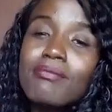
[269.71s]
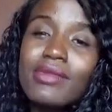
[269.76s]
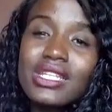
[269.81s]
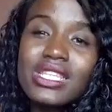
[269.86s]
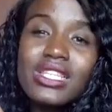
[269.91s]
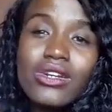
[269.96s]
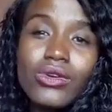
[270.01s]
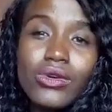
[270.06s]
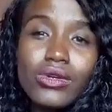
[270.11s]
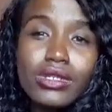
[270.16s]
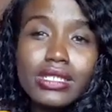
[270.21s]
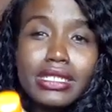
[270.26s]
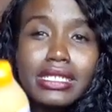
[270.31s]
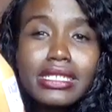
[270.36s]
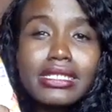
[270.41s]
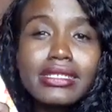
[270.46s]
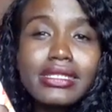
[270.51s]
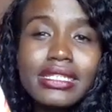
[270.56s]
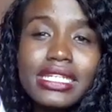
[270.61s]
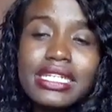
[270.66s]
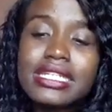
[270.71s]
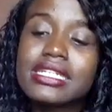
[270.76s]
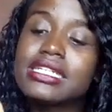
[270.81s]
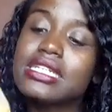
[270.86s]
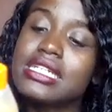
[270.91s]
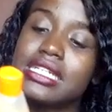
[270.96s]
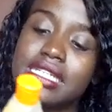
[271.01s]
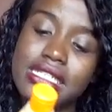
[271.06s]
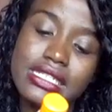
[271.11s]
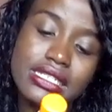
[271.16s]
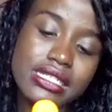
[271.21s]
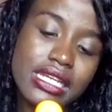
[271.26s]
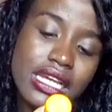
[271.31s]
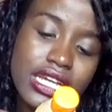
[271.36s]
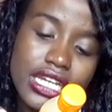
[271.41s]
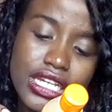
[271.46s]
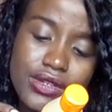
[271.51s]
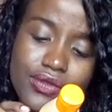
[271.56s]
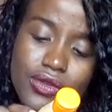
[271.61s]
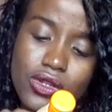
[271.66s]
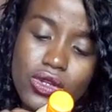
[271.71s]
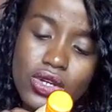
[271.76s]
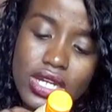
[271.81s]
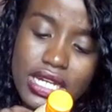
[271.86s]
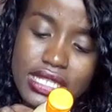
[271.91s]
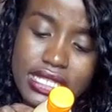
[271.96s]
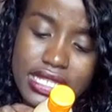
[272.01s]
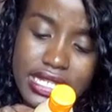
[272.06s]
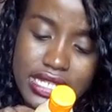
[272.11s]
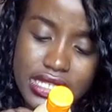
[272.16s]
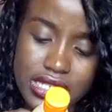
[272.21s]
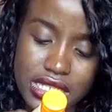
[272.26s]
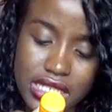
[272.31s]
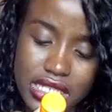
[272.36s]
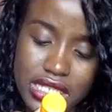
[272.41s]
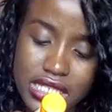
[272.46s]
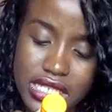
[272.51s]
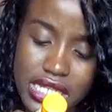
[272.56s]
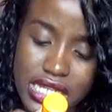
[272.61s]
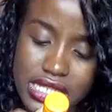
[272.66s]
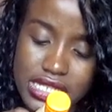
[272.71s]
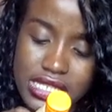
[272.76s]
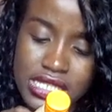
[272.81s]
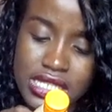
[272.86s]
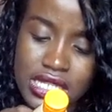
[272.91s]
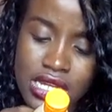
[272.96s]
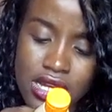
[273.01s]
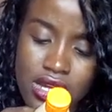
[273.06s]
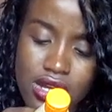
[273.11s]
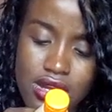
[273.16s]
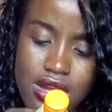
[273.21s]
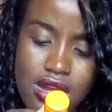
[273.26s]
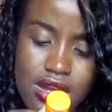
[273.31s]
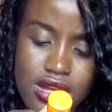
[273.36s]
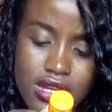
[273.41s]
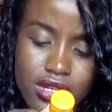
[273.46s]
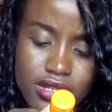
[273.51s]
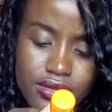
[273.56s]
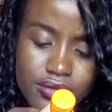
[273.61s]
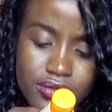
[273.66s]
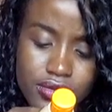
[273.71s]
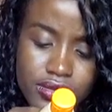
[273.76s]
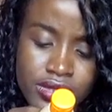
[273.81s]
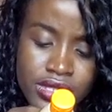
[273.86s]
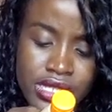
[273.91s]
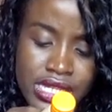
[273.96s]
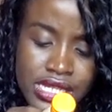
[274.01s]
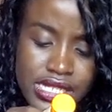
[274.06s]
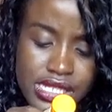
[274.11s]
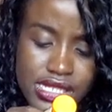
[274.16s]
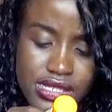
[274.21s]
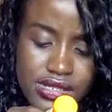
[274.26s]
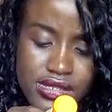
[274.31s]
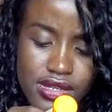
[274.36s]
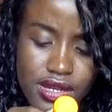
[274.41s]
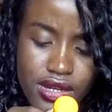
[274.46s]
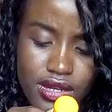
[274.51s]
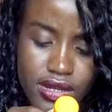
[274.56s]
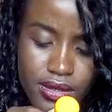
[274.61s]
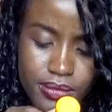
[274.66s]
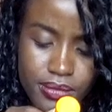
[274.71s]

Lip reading: But the only thing is, if you look at the ingredients, there's